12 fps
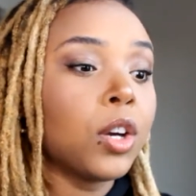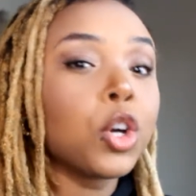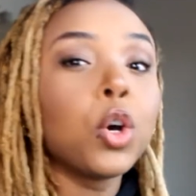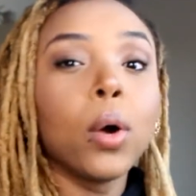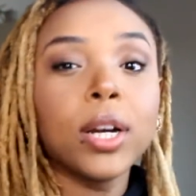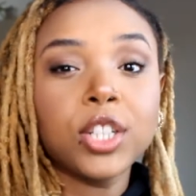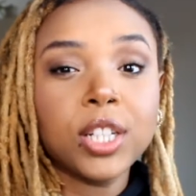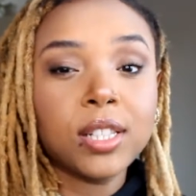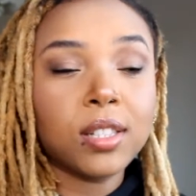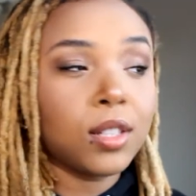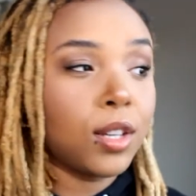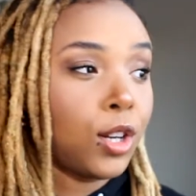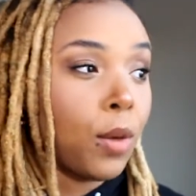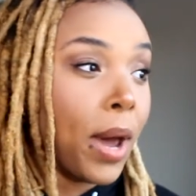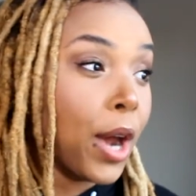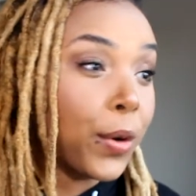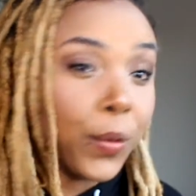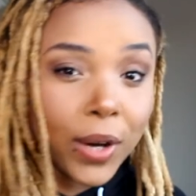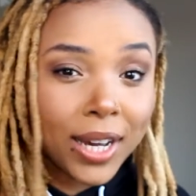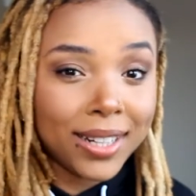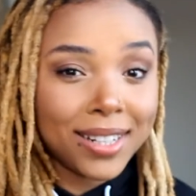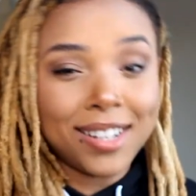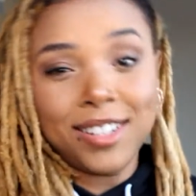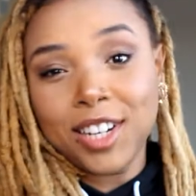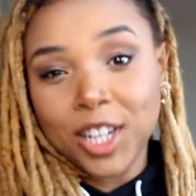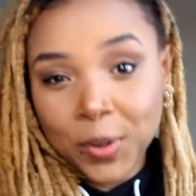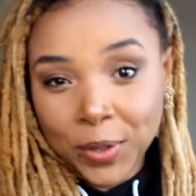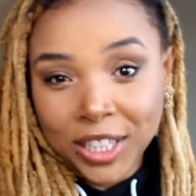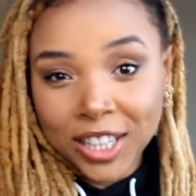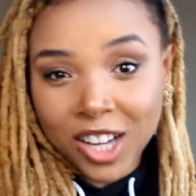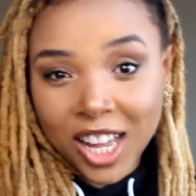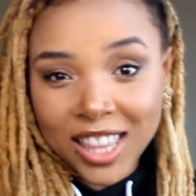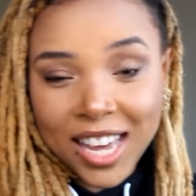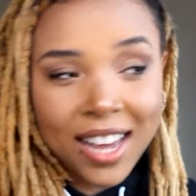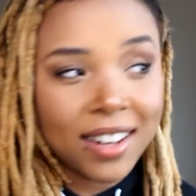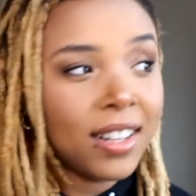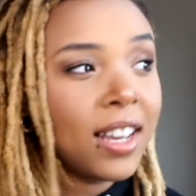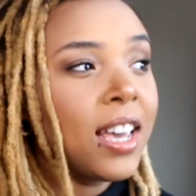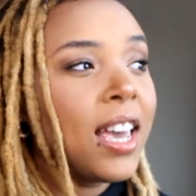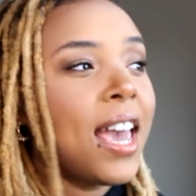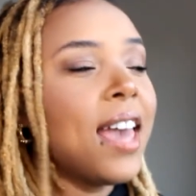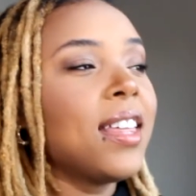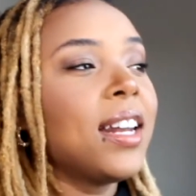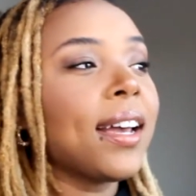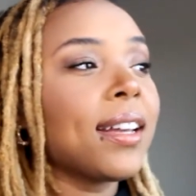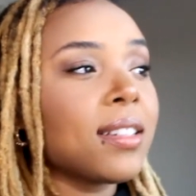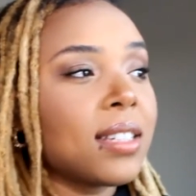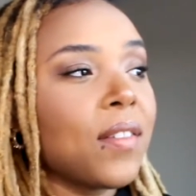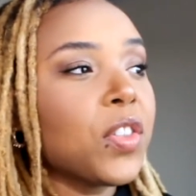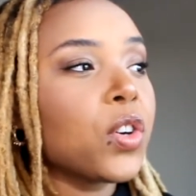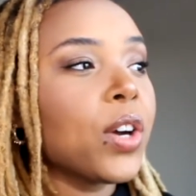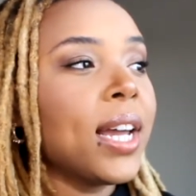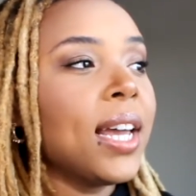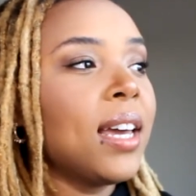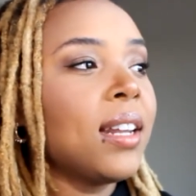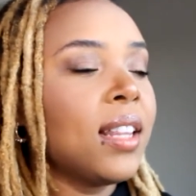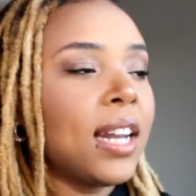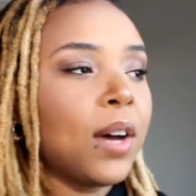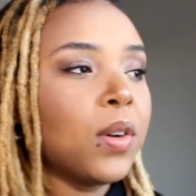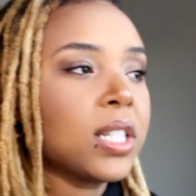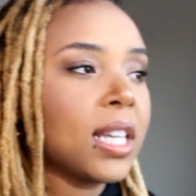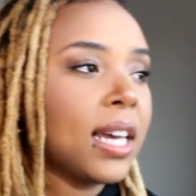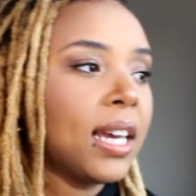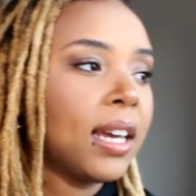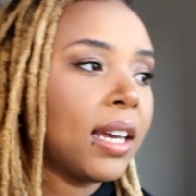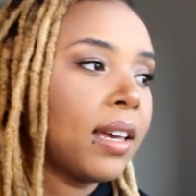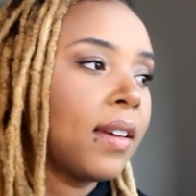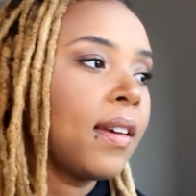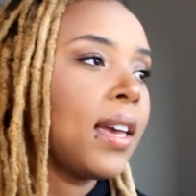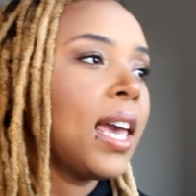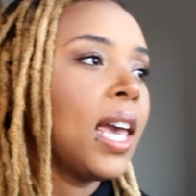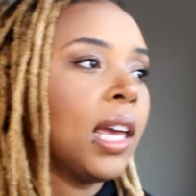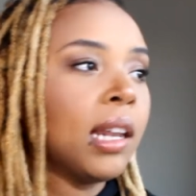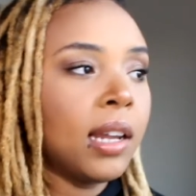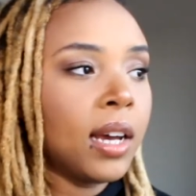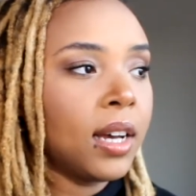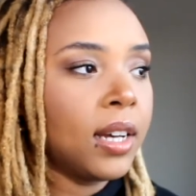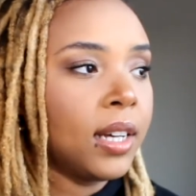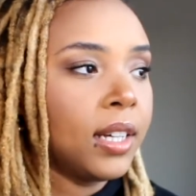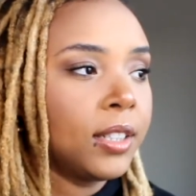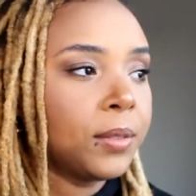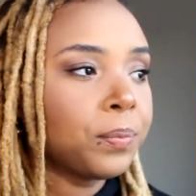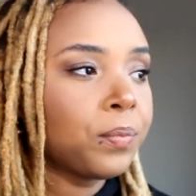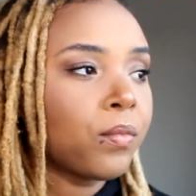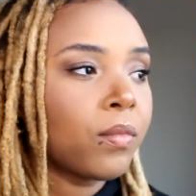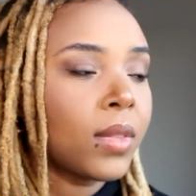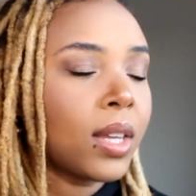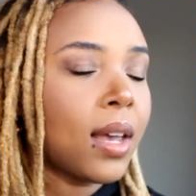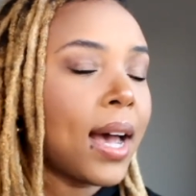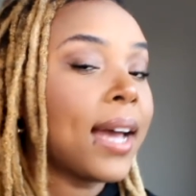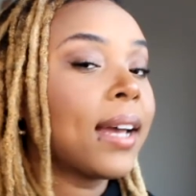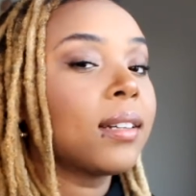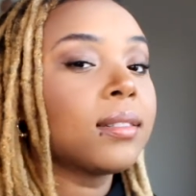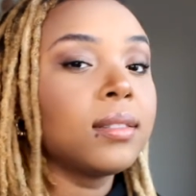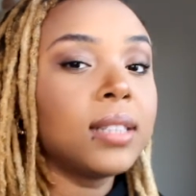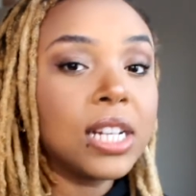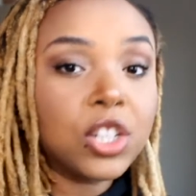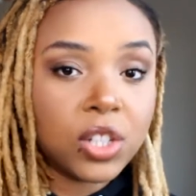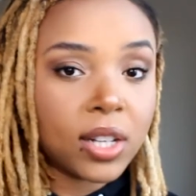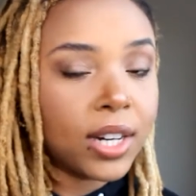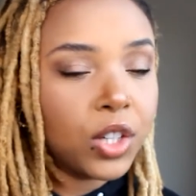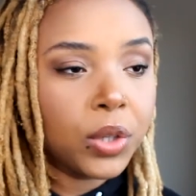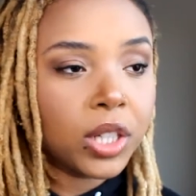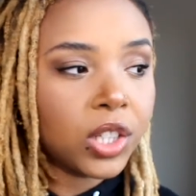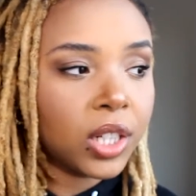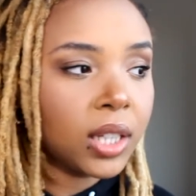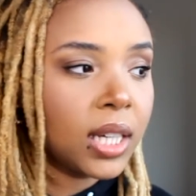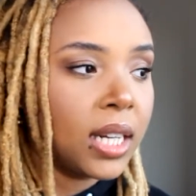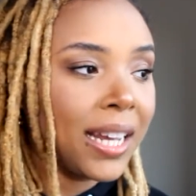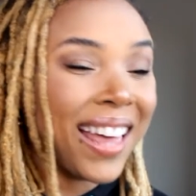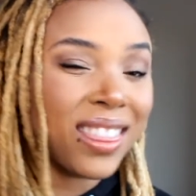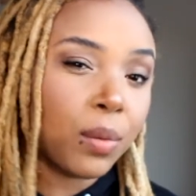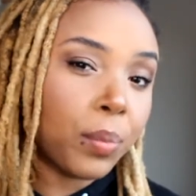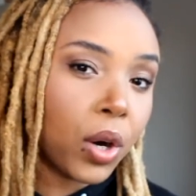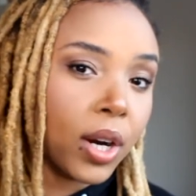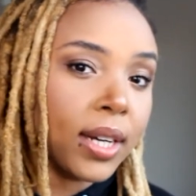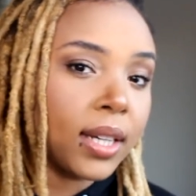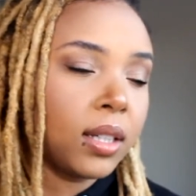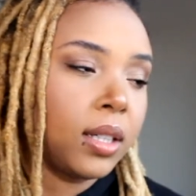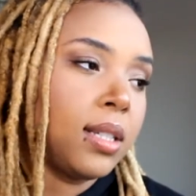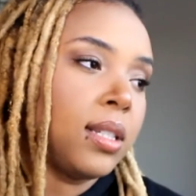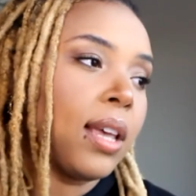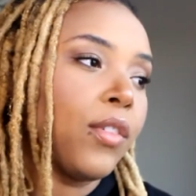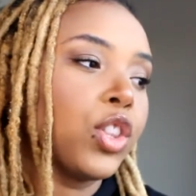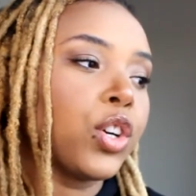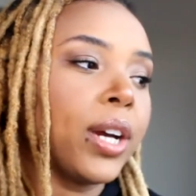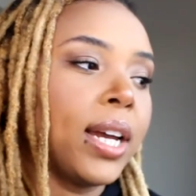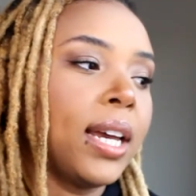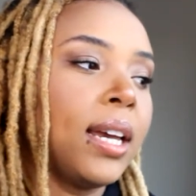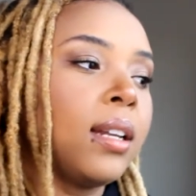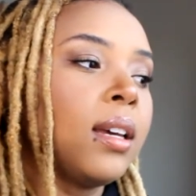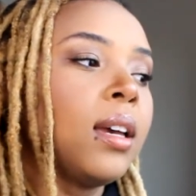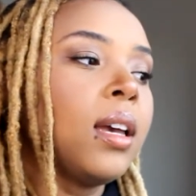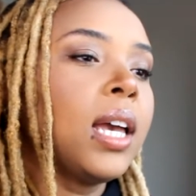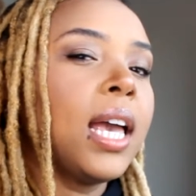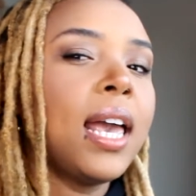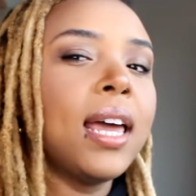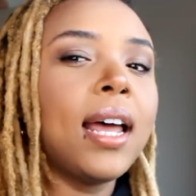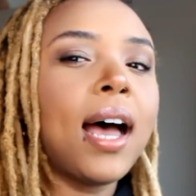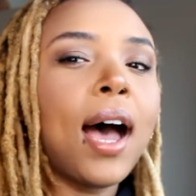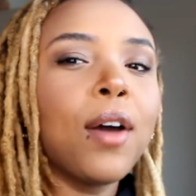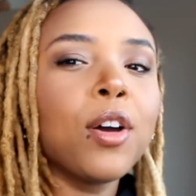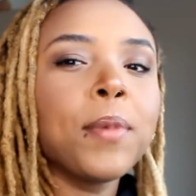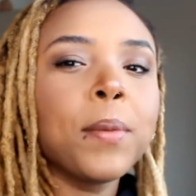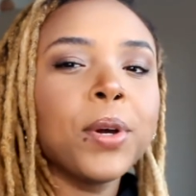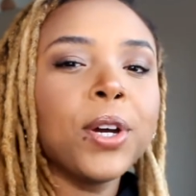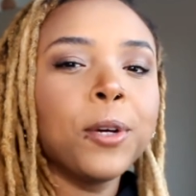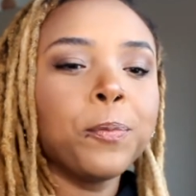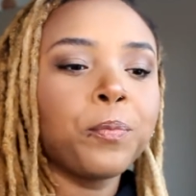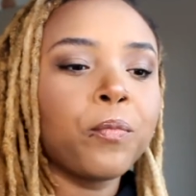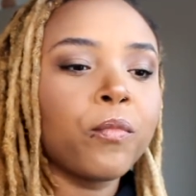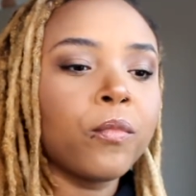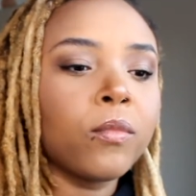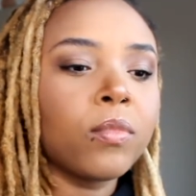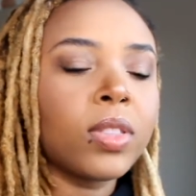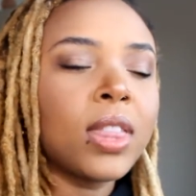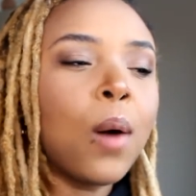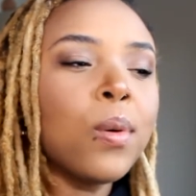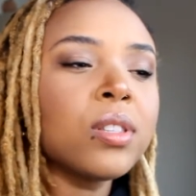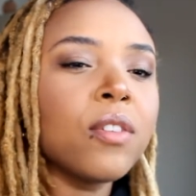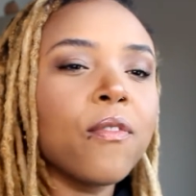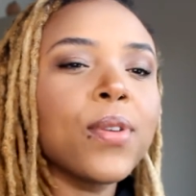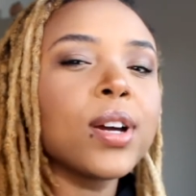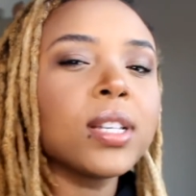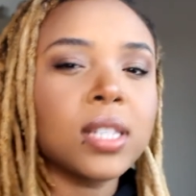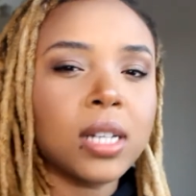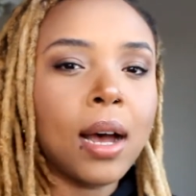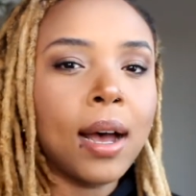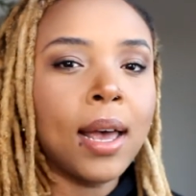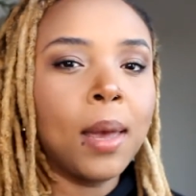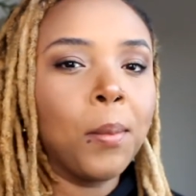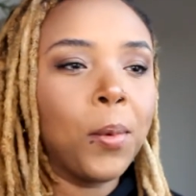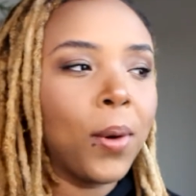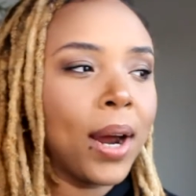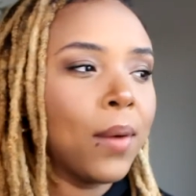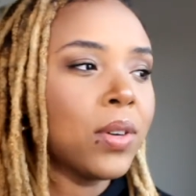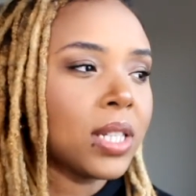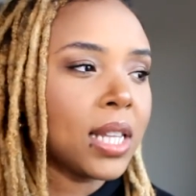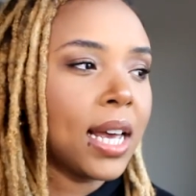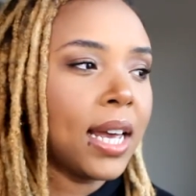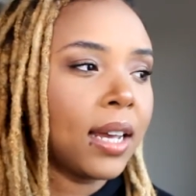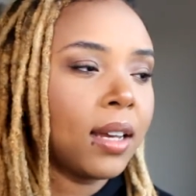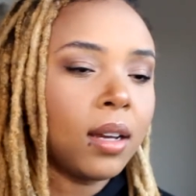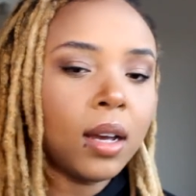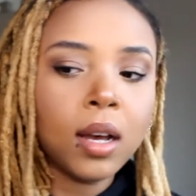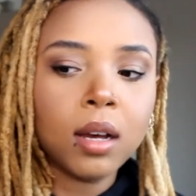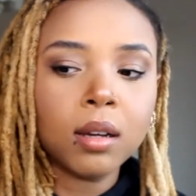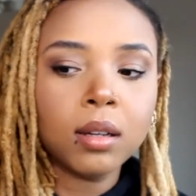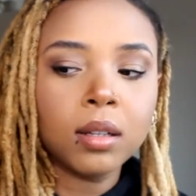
gorgeous no matter what. I genuinely thought that. And then I got to 7th grade and then I was like, I did start doing cheerleading at the park in 7th grade. And I remember that was the first time where I was like, huh,